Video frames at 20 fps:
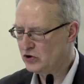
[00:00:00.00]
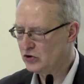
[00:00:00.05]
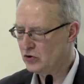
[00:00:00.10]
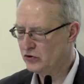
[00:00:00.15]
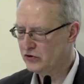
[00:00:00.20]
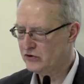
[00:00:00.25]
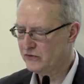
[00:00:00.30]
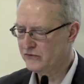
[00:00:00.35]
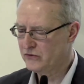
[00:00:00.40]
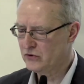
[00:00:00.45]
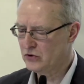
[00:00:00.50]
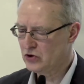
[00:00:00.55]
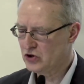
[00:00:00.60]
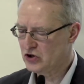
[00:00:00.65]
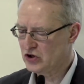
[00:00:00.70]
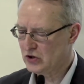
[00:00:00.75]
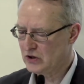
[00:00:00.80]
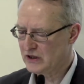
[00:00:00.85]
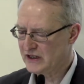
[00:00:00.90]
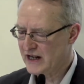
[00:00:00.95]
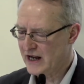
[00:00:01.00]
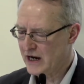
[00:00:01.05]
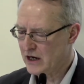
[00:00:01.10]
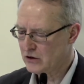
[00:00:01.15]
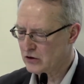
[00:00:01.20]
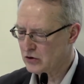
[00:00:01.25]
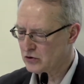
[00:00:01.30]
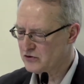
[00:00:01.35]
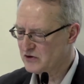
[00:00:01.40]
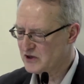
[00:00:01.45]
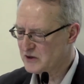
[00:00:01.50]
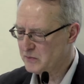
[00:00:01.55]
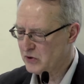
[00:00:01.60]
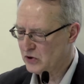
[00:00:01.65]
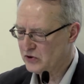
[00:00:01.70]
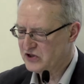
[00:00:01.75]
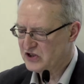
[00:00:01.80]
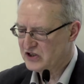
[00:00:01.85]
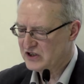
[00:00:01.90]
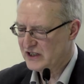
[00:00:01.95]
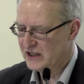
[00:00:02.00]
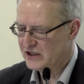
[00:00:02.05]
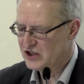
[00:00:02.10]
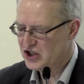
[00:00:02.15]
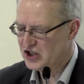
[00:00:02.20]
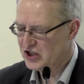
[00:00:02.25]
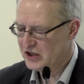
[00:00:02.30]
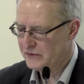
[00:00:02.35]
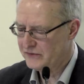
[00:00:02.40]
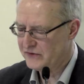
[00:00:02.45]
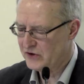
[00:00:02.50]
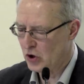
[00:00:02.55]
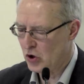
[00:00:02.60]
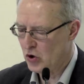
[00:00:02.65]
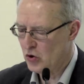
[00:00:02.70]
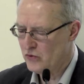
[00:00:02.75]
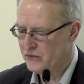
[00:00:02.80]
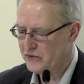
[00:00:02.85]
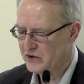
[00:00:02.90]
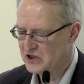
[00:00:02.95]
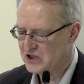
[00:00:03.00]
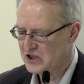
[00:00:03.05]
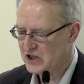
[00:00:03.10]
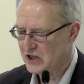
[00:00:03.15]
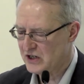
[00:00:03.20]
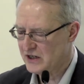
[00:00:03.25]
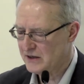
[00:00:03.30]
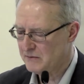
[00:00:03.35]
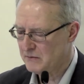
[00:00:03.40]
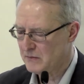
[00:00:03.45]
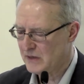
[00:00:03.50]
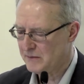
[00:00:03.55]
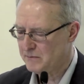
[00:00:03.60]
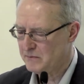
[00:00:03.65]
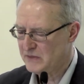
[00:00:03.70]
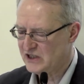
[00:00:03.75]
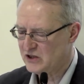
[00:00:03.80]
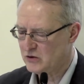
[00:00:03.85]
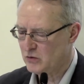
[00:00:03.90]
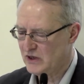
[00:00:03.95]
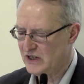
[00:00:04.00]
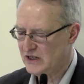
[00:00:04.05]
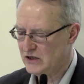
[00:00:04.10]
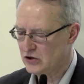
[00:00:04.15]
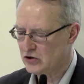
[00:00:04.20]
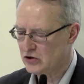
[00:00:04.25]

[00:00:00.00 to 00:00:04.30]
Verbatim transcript: controversial and how those responses can shift over time and between